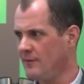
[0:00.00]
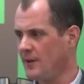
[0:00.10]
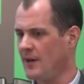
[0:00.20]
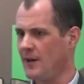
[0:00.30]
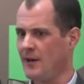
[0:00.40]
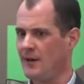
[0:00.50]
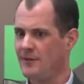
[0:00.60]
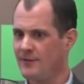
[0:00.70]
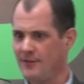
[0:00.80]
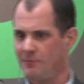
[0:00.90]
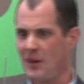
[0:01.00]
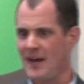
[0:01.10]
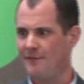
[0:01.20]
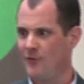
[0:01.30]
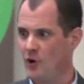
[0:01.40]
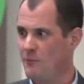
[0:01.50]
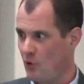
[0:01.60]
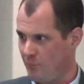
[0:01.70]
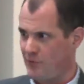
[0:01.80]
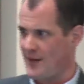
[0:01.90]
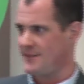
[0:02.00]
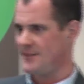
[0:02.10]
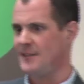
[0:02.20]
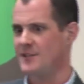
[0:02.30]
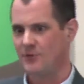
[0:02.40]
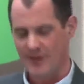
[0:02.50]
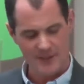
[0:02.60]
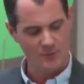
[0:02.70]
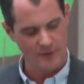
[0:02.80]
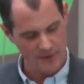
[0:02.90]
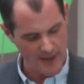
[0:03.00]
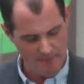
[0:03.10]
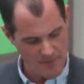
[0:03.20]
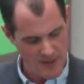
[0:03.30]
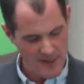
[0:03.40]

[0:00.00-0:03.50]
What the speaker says: the platform or brands interact with them.